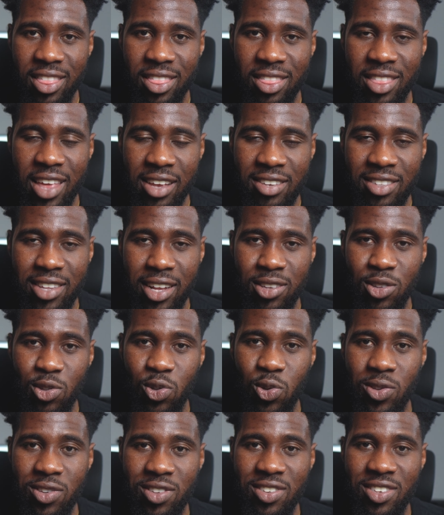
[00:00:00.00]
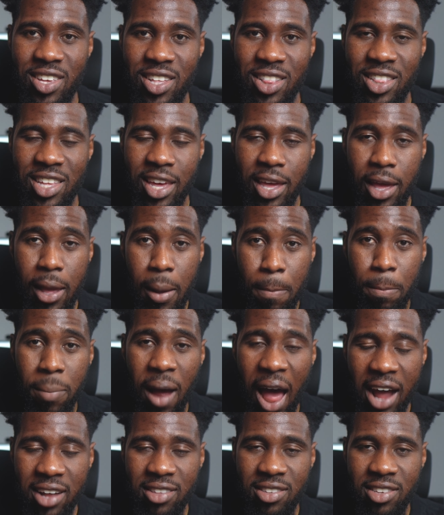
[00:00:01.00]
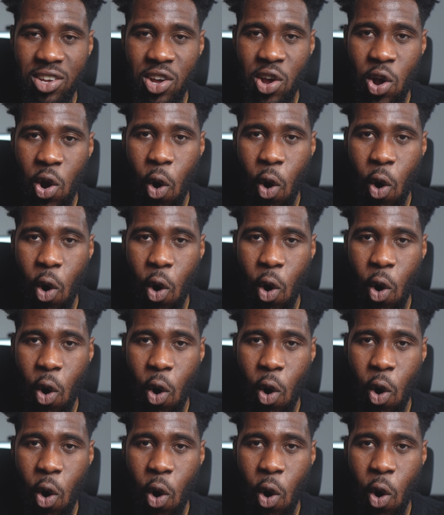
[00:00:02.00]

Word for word: they're starting to see the impact